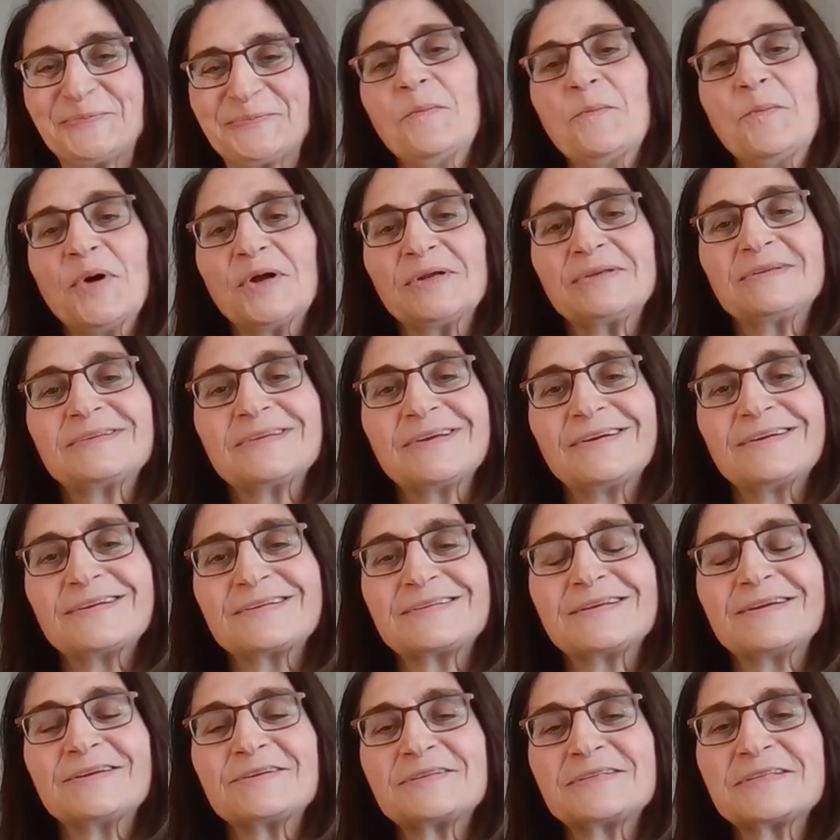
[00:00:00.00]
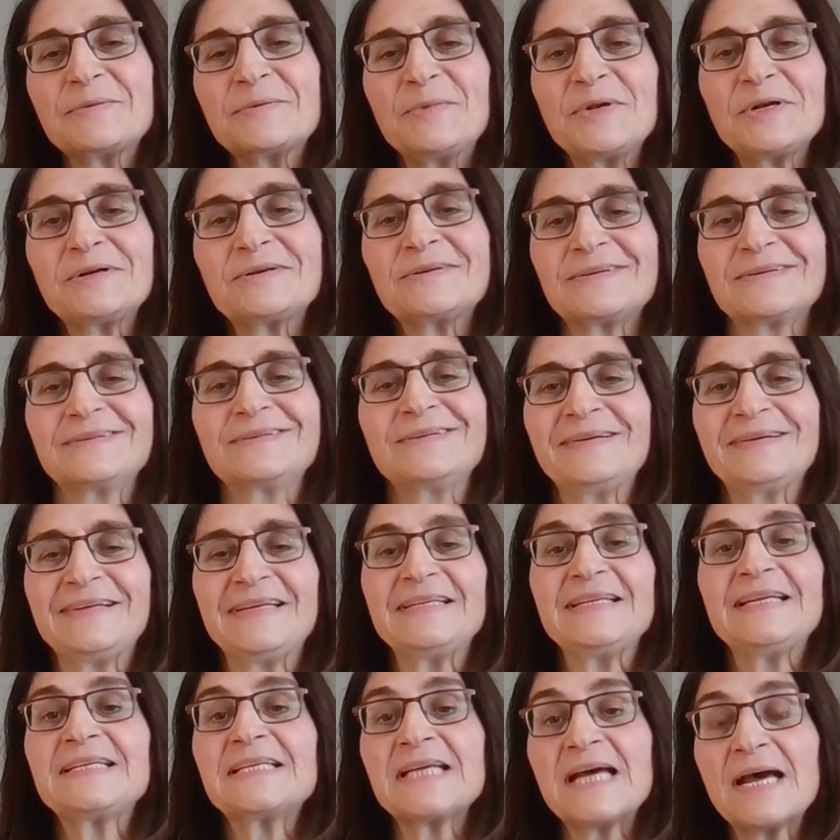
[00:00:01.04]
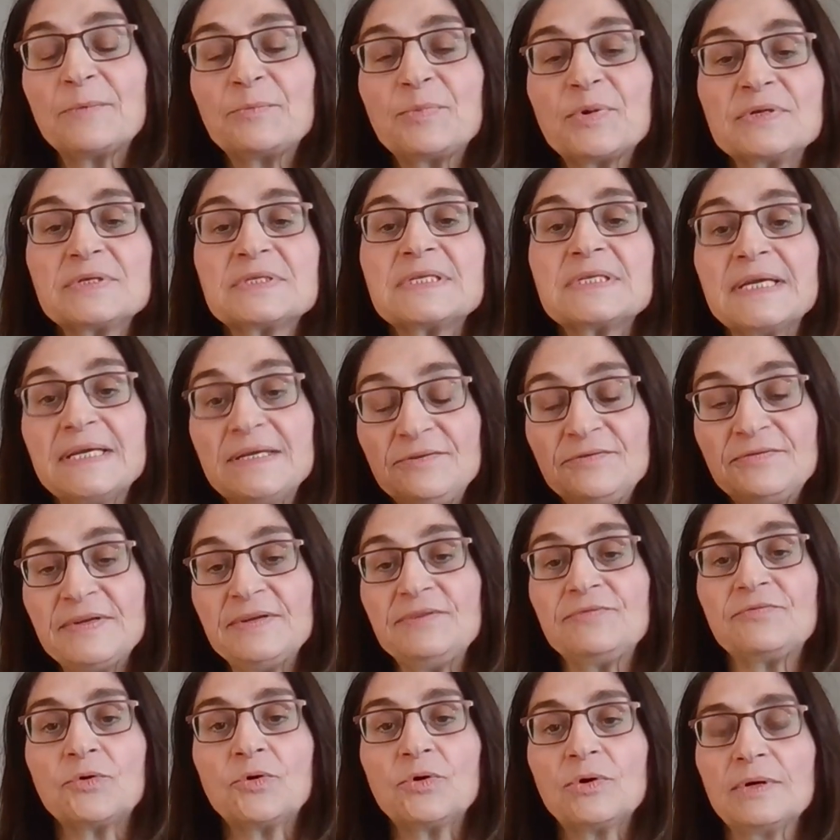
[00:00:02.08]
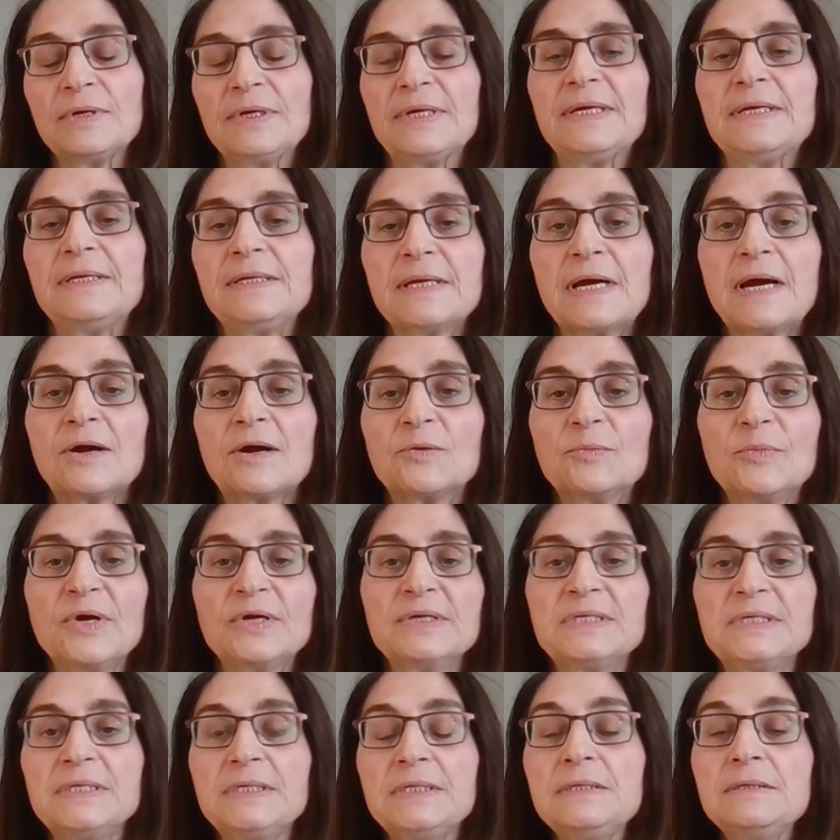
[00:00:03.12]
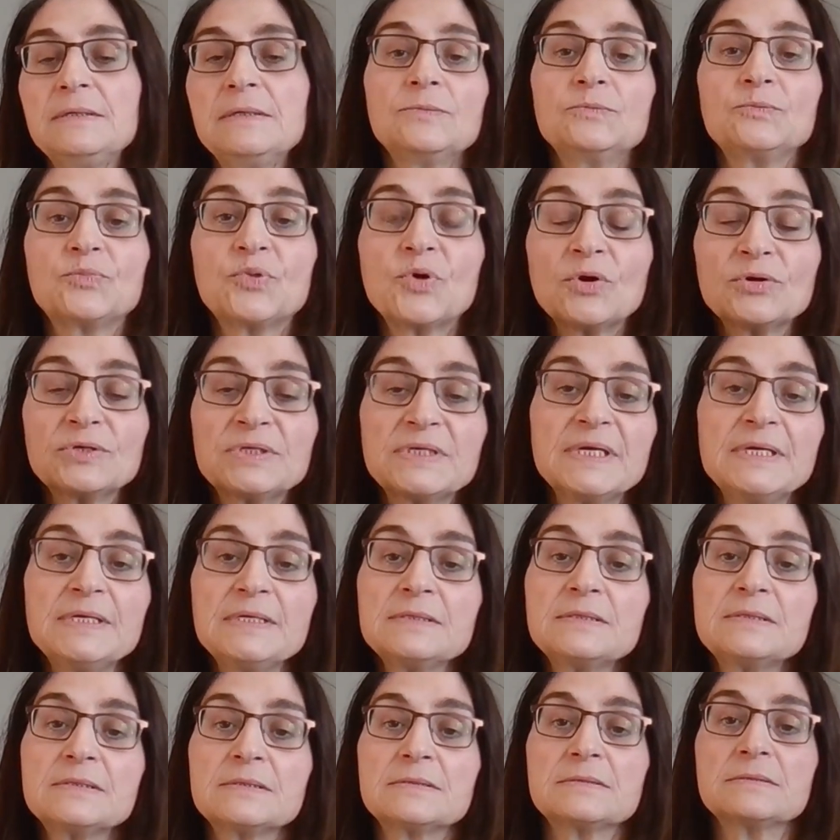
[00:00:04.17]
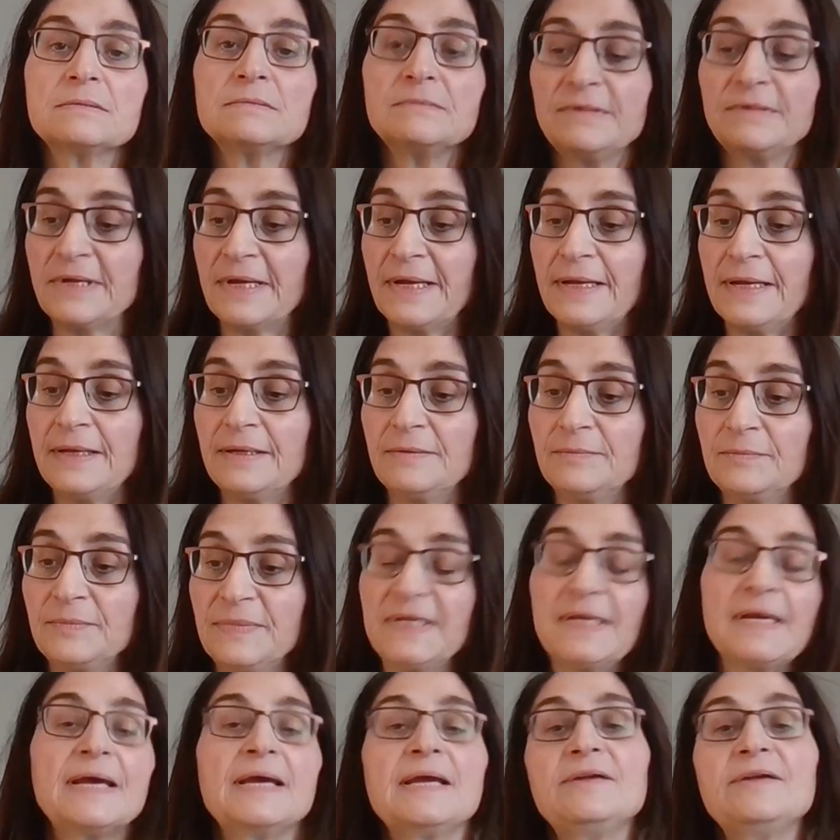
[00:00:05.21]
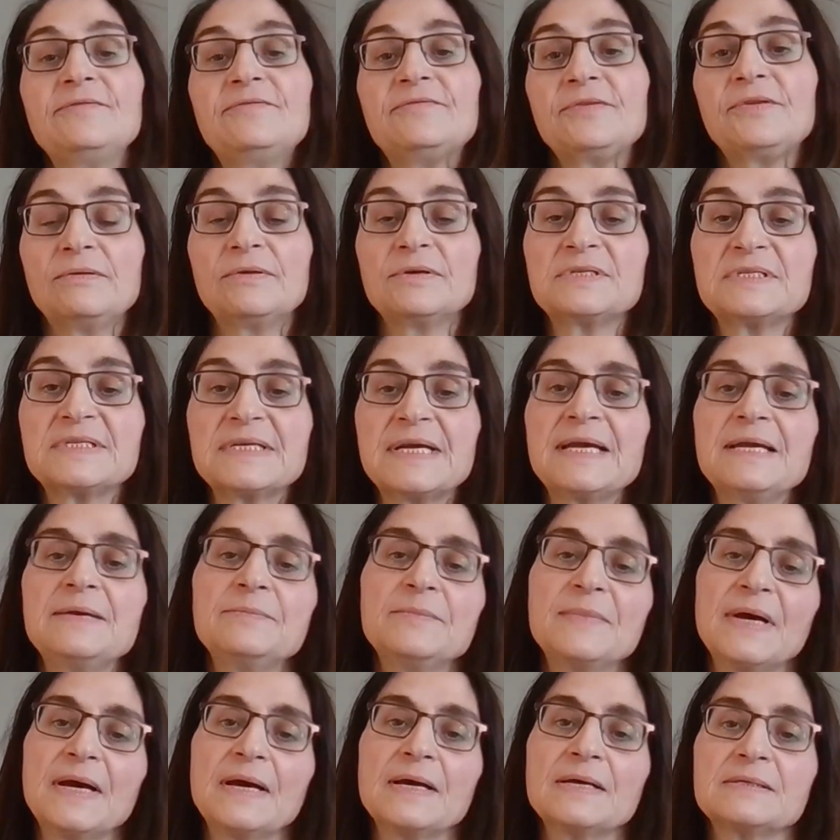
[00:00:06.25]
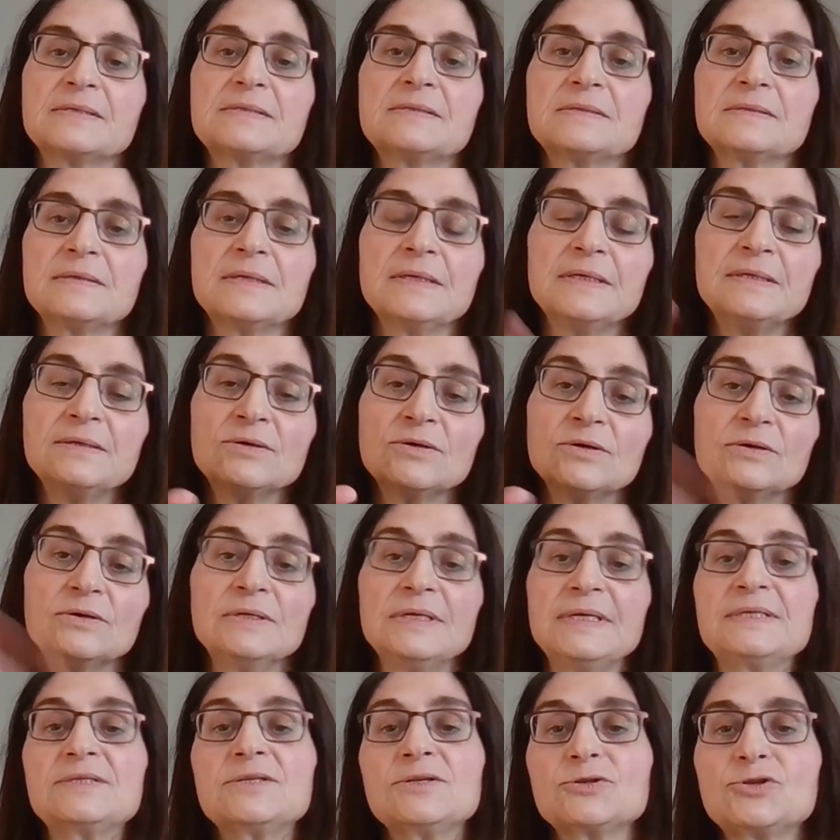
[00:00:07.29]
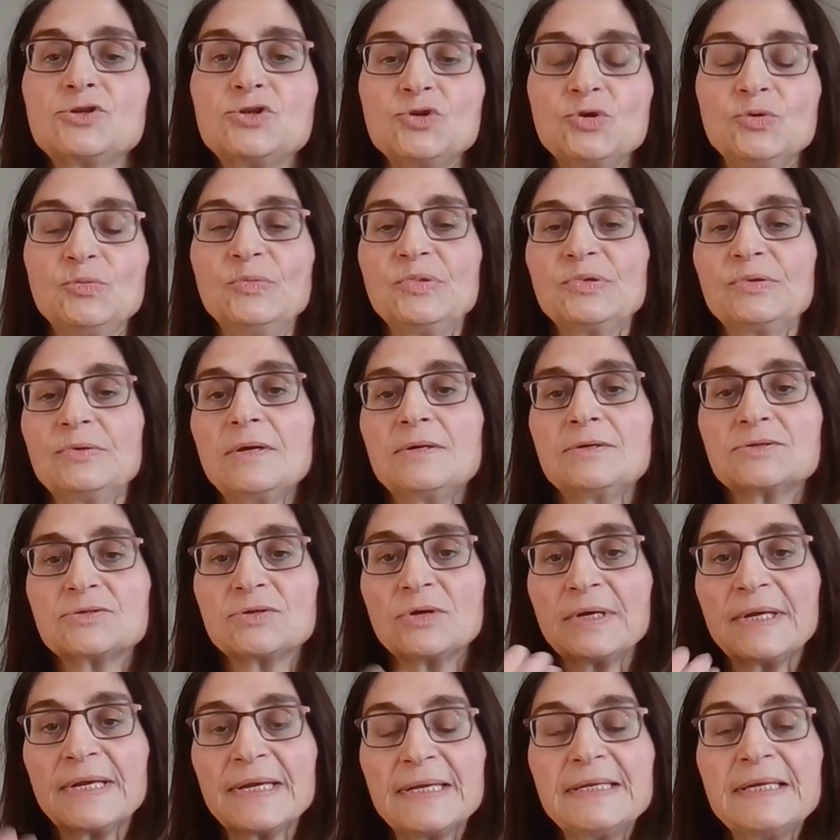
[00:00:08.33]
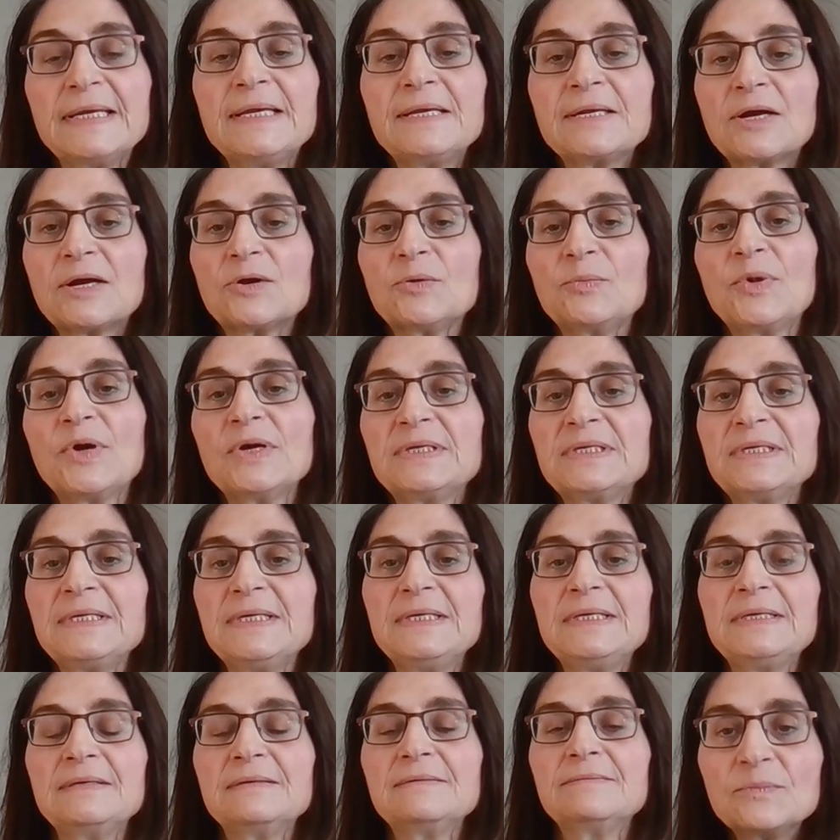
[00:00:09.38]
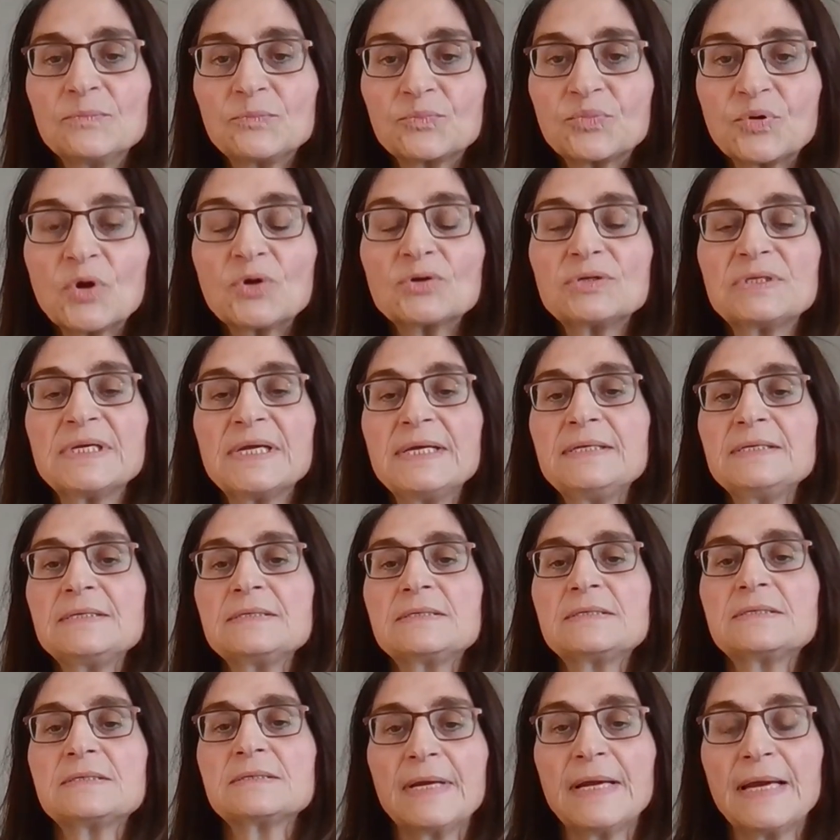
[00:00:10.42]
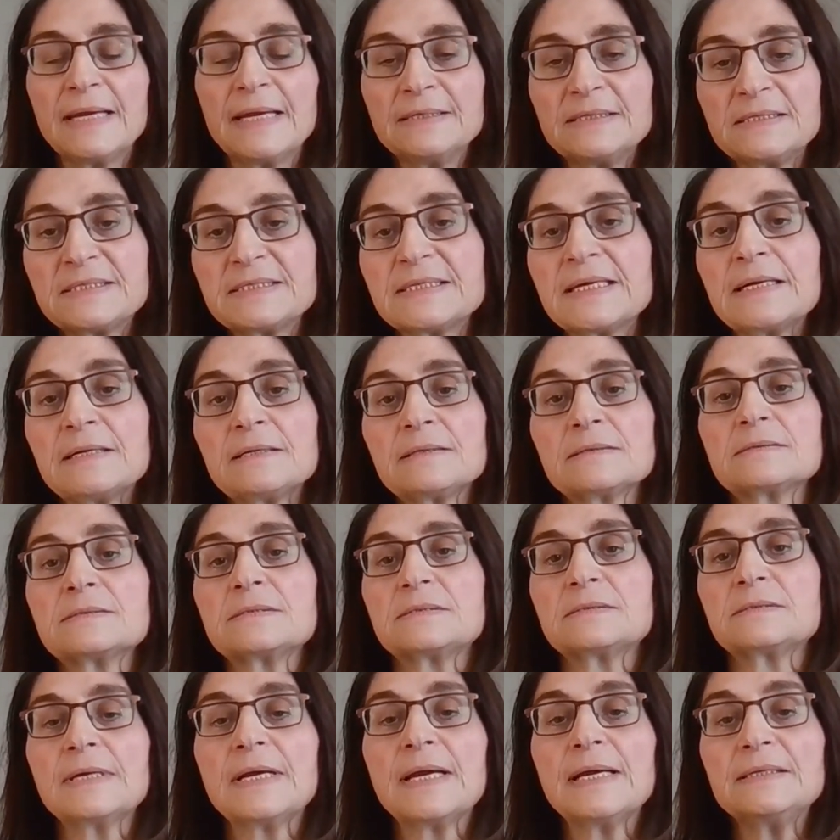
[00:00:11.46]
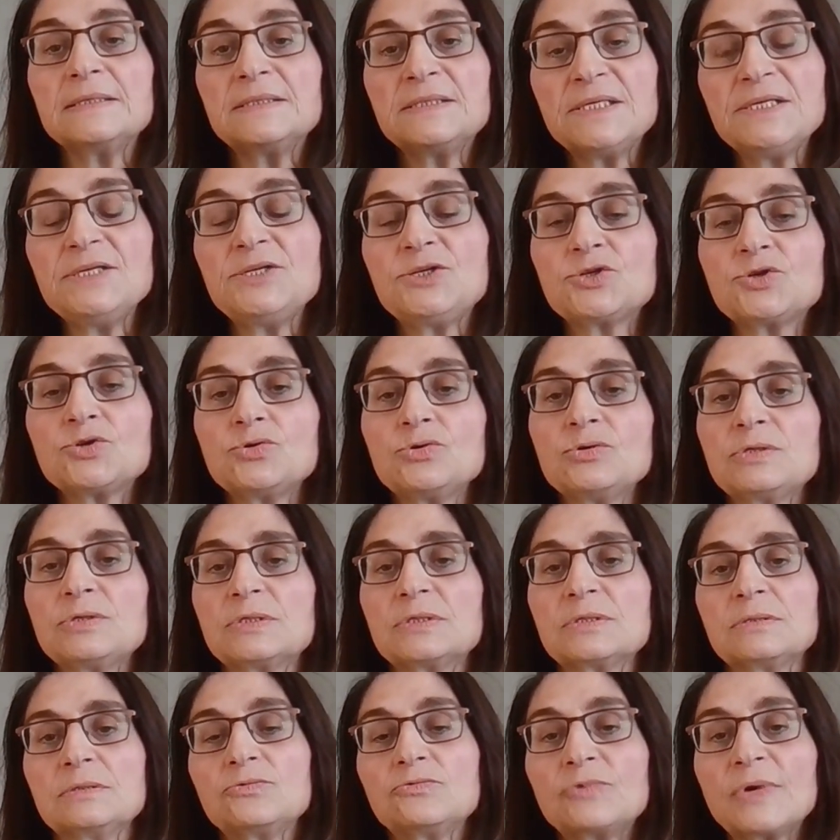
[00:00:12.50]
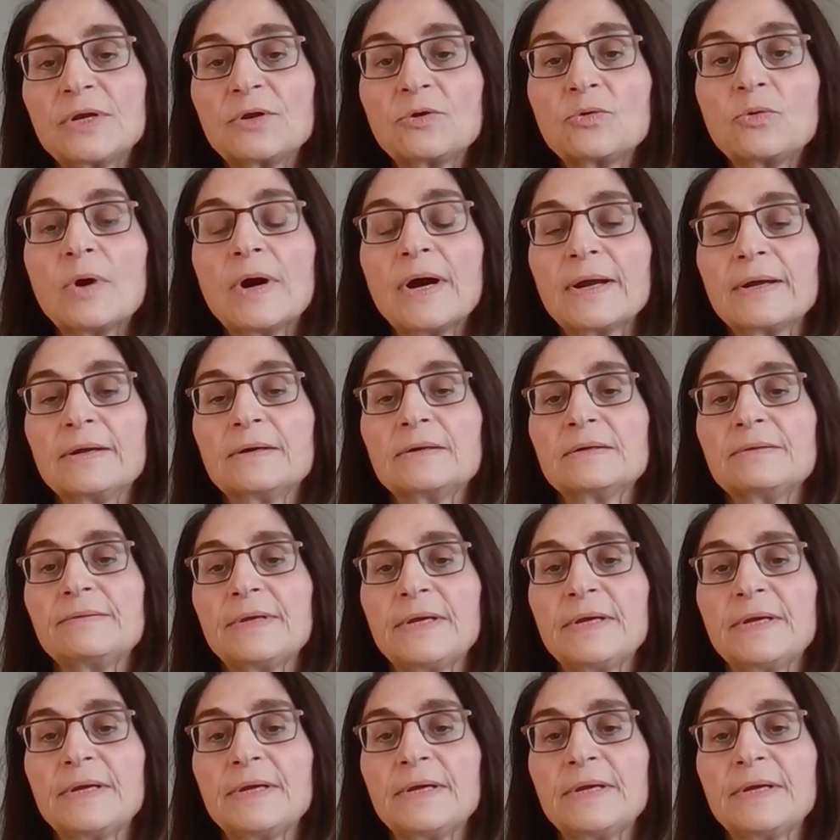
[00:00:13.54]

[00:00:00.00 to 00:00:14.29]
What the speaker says: but a similar, it happens in vivo in our body. Proteins, they behave the same as in a little tube. So again, in our body, proteins and cells and tissues require